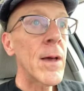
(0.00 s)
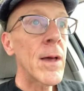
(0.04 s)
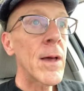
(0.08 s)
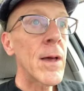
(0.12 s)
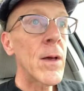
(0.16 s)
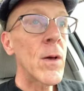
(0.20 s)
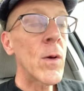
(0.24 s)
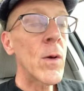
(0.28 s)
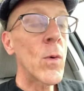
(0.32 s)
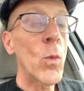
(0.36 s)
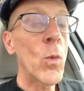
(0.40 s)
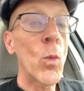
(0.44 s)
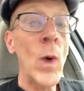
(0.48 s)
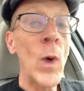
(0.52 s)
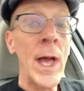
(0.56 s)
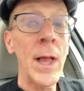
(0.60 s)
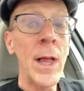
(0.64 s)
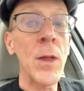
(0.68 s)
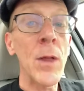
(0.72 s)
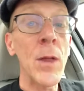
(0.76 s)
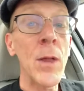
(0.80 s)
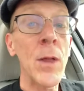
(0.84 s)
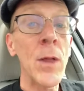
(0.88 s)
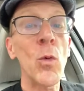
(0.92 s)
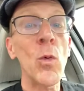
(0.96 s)
Well,
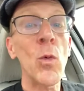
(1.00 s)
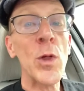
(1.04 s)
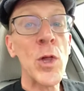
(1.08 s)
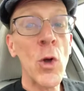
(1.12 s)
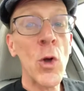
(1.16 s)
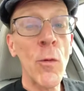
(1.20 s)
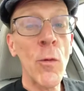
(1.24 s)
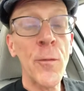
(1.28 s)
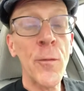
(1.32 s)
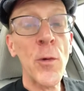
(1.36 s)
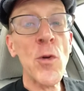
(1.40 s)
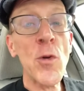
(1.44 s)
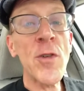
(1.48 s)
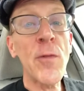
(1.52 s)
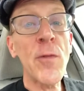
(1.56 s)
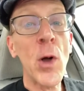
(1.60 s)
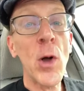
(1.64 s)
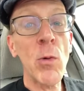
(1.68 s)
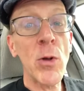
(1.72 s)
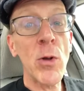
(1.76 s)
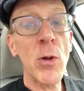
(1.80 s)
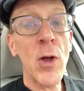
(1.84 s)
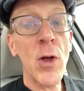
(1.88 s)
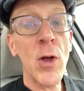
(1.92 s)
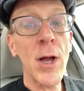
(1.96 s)
so first of all, we were
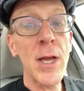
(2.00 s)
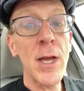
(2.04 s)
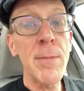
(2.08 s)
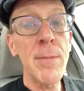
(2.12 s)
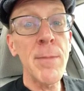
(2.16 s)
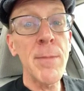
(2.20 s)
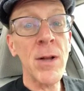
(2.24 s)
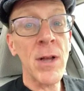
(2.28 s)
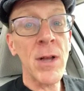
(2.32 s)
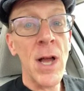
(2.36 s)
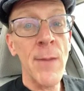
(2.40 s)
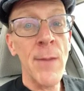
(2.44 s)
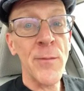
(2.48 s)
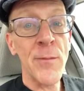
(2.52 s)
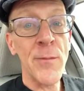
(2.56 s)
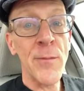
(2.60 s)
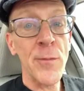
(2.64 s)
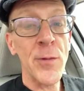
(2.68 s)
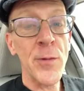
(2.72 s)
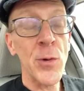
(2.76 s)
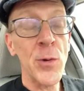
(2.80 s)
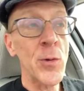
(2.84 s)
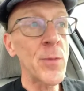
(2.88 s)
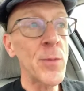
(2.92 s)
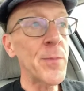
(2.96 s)
talking about comfort
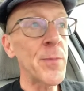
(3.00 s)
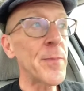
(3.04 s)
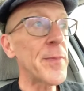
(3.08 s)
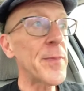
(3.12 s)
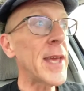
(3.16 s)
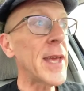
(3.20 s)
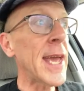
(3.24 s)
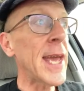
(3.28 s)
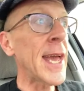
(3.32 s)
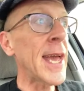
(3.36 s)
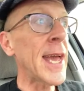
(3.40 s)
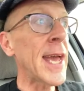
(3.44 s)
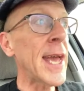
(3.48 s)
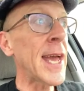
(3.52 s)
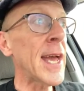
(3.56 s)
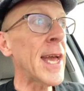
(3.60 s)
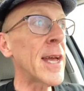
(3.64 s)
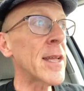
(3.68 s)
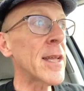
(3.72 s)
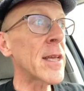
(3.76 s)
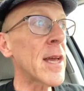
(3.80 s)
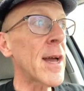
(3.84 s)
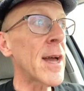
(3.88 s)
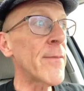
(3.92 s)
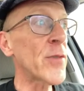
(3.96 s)
food and
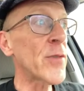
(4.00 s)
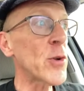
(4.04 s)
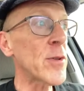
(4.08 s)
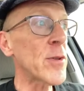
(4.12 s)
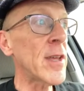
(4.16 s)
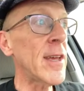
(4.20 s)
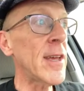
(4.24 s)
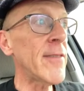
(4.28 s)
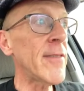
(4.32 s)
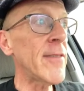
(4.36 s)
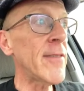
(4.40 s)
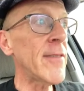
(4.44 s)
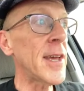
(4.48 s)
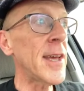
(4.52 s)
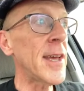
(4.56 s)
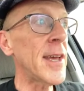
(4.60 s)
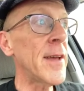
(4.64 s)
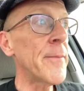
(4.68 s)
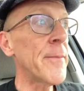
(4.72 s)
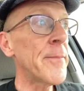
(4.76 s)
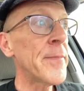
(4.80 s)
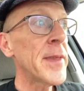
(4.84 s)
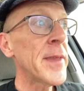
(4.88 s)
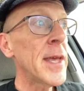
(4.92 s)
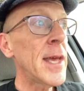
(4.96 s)
comfort TV.
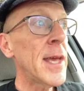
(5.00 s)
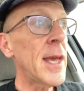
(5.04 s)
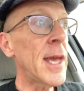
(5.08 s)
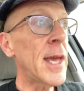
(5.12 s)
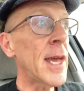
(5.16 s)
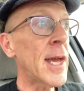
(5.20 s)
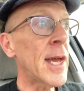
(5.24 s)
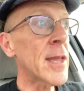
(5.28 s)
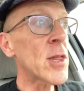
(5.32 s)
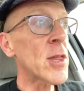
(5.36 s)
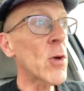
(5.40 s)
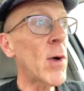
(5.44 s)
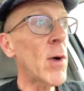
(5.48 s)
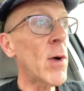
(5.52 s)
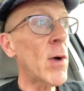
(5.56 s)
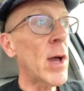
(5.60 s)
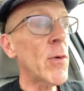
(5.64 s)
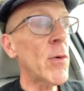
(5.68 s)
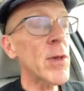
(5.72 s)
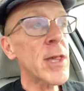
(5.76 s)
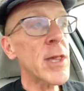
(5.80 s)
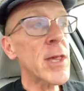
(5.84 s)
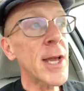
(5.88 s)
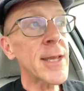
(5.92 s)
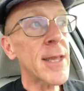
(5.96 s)
And so I always like
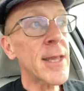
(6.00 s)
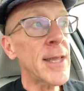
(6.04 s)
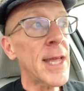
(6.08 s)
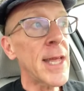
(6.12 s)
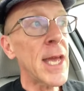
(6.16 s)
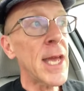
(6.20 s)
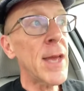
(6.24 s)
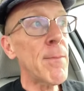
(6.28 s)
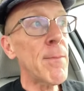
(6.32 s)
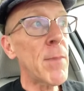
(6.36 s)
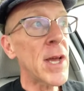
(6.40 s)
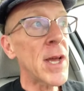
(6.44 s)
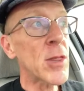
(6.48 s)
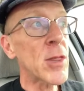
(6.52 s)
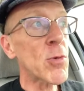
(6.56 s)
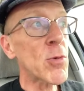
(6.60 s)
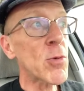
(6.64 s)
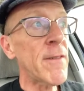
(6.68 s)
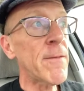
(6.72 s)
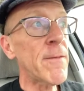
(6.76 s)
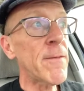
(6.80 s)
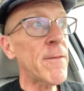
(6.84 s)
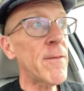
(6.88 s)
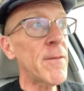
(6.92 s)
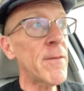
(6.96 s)
to name my
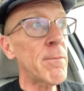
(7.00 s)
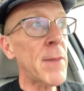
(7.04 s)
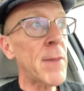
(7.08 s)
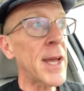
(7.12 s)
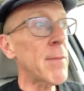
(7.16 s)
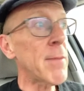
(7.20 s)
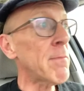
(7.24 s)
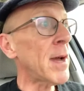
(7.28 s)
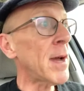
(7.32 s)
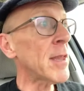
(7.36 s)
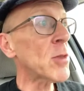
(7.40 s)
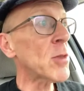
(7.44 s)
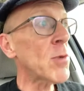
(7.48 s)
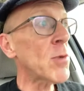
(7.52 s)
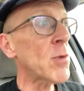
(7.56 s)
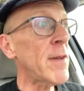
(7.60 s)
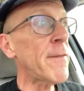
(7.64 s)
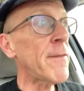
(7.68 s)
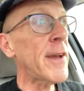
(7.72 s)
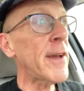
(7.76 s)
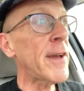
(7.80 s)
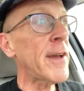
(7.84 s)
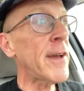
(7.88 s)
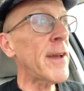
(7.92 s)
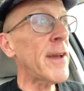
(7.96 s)
three favorite
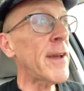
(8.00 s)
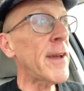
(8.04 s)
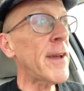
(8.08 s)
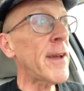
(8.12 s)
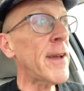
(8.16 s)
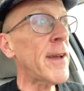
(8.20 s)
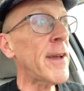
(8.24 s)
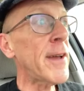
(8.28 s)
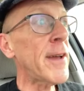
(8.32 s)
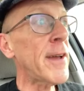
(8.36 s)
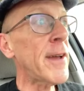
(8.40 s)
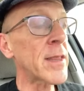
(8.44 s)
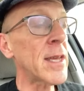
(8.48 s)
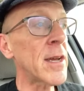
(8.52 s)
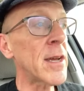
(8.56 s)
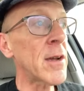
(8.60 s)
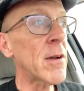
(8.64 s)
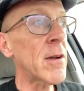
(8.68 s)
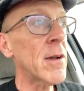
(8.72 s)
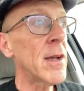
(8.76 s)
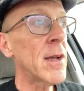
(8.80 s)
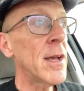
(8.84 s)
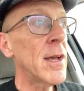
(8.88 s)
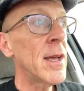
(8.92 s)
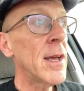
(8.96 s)
shows out there.
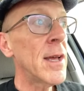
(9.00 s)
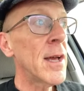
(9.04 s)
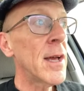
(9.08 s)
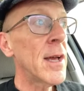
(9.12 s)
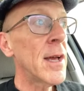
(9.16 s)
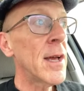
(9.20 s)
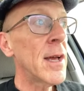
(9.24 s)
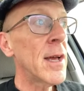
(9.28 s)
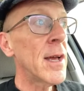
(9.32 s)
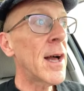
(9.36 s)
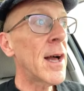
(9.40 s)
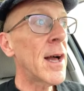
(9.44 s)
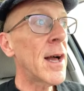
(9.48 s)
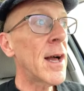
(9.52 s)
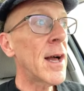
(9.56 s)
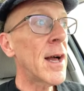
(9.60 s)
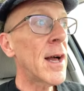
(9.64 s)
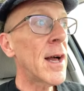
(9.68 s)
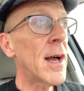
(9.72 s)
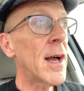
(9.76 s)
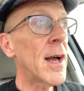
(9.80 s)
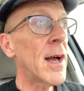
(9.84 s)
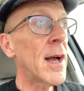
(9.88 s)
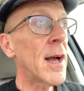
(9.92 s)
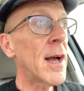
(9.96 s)

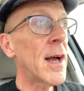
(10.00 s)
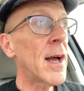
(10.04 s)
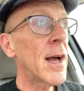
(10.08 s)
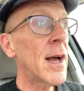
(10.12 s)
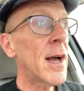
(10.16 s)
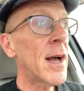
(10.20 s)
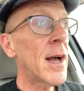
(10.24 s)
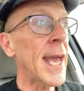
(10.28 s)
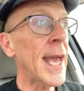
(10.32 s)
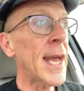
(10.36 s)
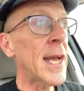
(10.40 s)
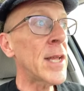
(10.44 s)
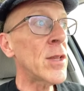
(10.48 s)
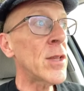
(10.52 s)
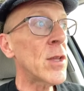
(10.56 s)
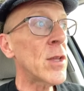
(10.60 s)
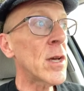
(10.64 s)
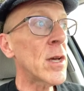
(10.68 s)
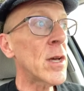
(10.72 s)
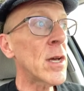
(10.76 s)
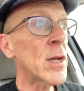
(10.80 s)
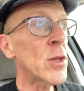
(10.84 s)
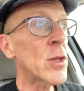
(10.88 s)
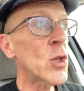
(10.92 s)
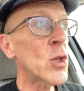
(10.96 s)
And
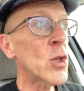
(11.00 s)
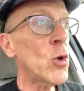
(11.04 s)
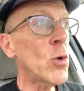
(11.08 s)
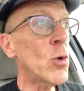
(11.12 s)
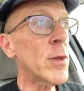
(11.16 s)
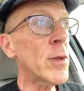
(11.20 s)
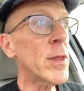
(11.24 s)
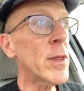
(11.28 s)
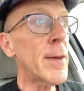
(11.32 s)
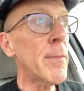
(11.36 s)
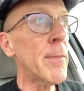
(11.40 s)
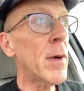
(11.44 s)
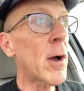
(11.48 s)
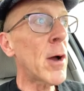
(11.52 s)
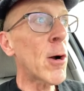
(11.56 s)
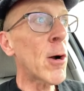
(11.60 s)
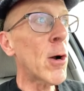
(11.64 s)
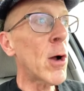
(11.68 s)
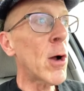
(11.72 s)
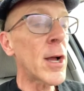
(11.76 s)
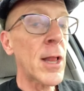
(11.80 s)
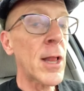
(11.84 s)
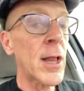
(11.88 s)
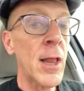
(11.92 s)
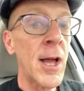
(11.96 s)
two of them are on a
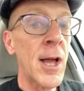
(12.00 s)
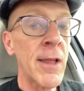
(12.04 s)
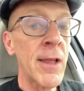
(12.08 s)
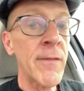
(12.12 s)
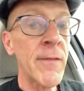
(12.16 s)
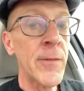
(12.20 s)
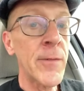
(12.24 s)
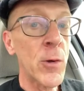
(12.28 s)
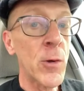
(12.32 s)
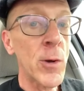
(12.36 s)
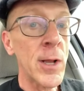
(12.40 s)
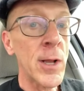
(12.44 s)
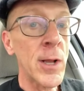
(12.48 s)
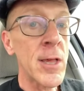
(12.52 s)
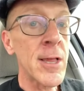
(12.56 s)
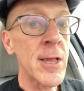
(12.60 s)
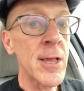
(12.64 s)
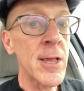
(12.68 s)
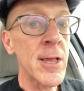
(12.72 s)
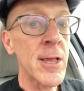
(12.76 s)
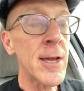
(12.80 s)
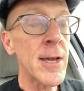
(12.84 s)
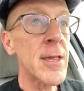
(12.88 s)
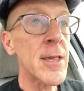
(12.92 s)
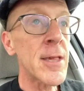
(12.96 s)
lot of critics'
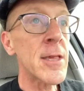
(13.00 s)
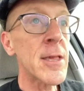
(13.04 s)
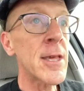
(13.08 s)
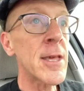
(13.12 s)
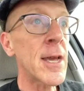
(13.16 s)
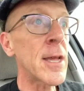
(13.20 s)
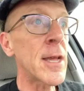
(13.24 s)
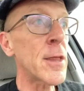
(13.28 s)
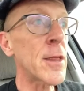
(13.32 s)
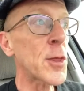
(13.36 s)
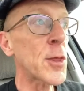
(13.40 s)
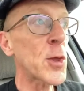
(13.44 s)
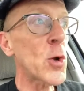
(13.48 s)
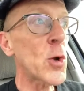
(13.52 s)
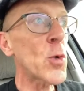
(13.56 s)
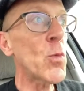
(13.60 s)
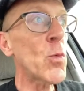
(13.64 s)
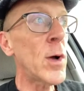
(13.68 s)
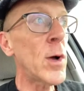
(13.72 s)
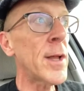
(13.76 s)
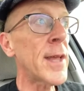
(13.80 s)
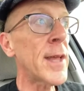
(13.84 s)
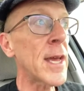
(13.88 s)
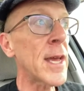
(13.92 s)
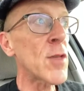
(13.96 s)
lists. And the third one
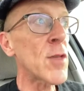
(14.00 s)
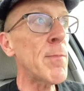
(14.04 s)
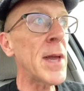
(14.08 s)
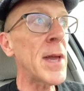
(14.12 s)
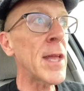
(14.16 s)
has made a